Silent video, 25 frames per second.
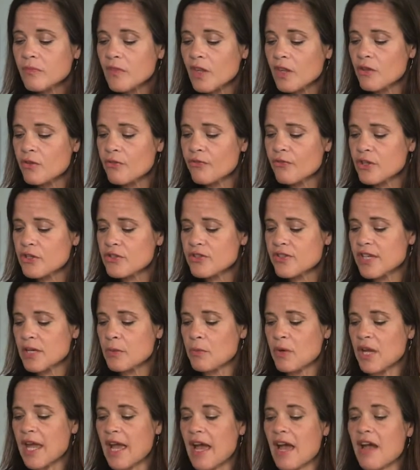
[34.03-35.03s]
The first thing
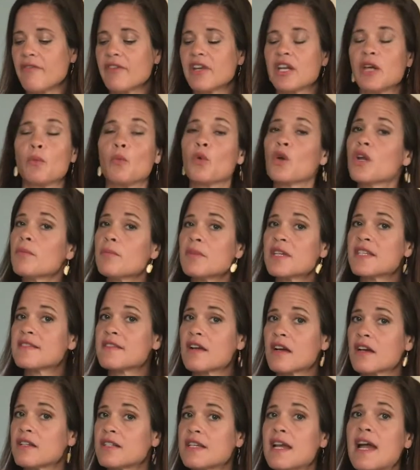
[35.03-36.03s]
we have, and it wouldn't be
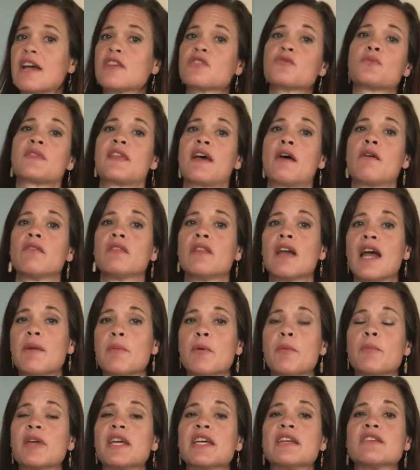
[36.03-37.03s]
succotash without
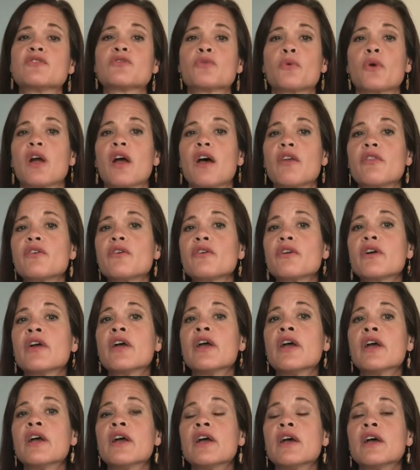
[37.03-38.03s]
lima beans or other
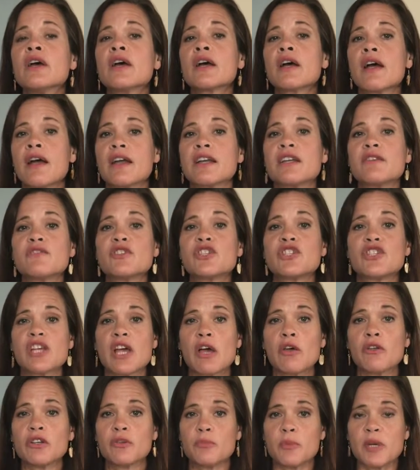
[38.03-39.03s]
kind of
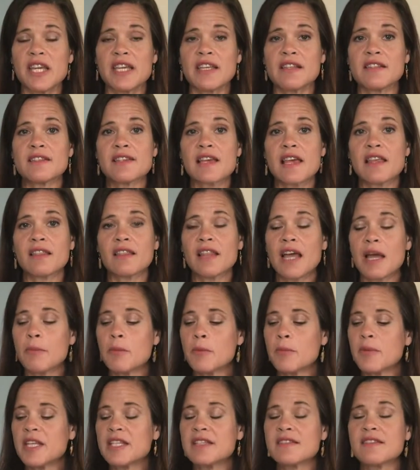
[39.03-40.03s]
shelled beans, and
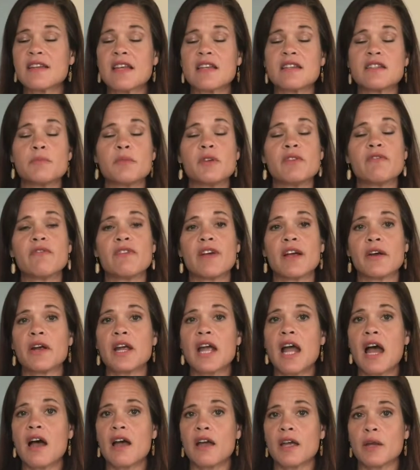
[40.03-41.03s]
lima beans tend to be
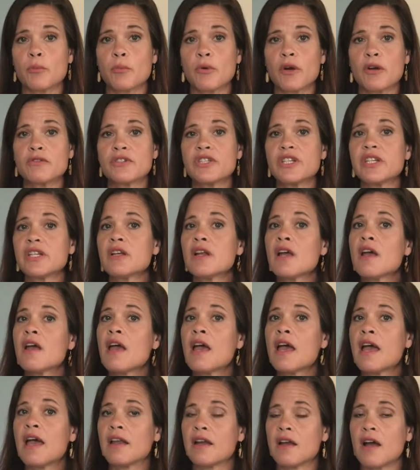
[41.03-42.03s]
very high in protein
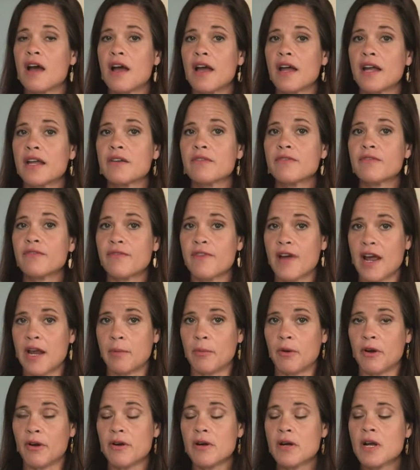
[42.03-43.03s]
and high in
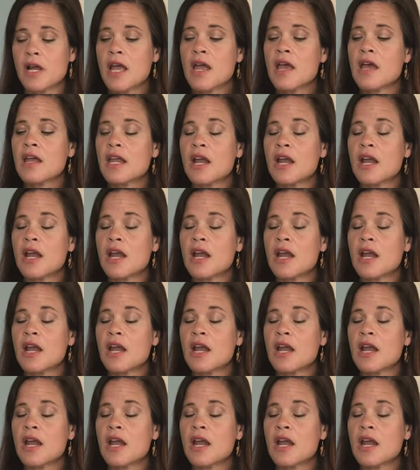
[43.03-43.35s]
fiber.